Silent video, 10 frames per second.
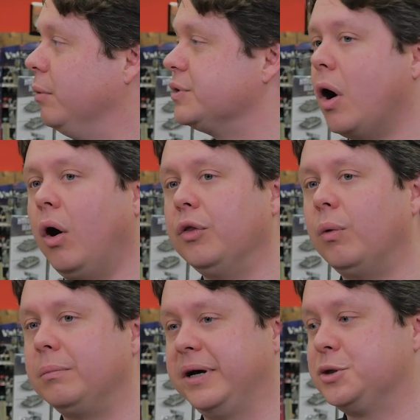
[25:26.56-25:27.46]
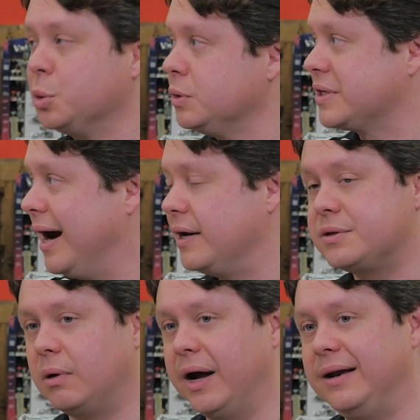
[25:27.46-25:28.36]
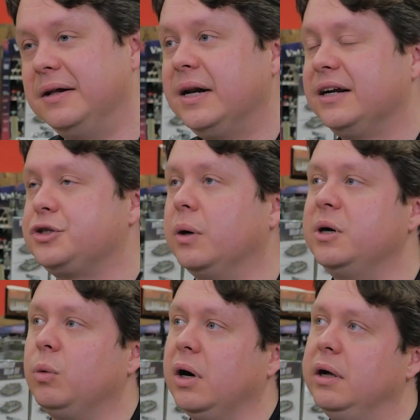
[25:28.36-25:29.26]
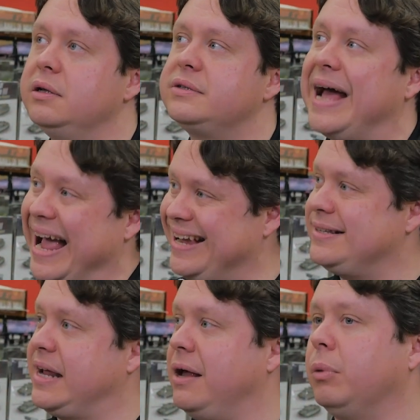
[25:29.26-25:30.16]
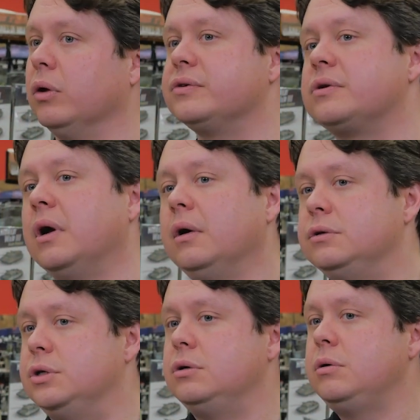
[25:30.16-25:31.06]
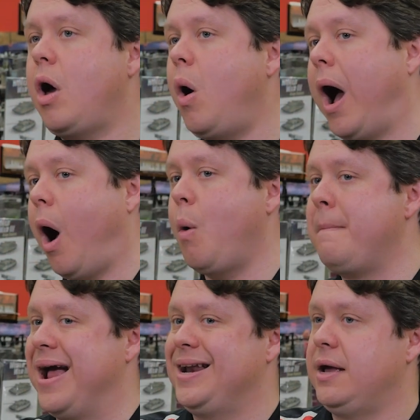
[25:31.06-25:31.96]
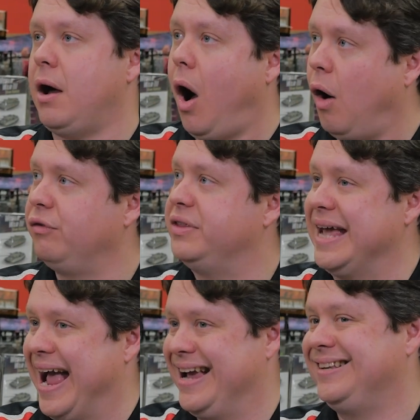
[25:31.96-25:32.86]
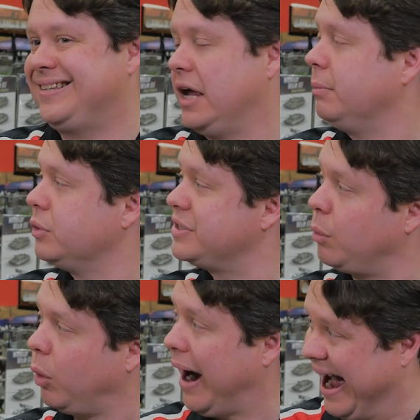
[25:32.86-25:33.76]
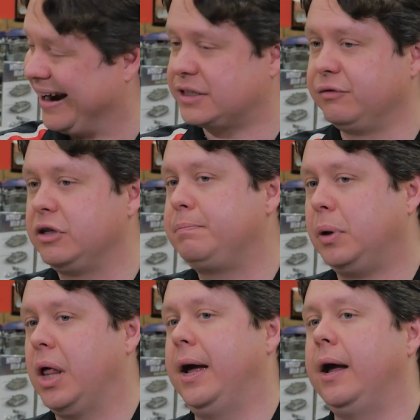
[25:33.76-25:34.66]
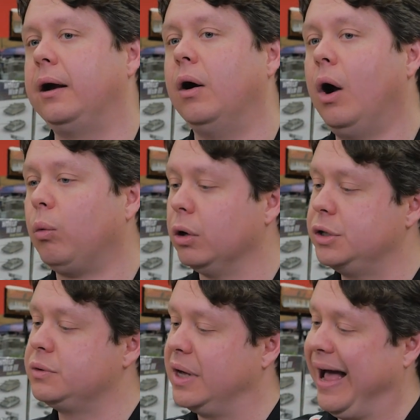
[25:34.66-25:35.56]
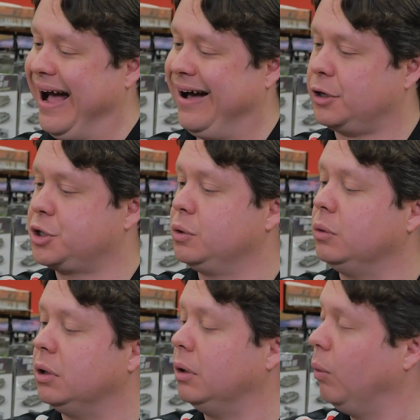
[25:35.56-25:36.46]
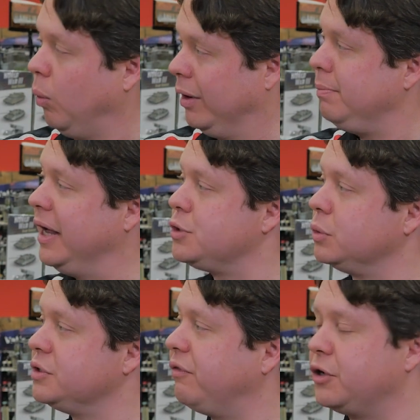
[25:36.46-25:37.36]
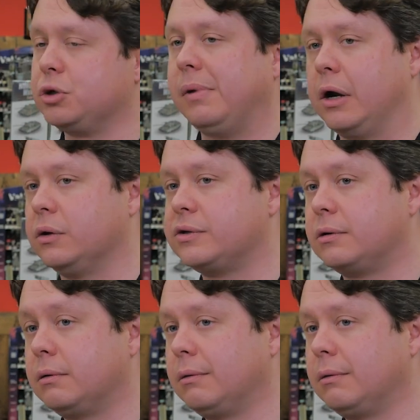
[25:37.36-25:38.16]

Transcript: it was all the one-page rules guys, right? So it was 8 tables. Do you know how many of the 8 tables that we're actively playing were using actual one-page rules official models?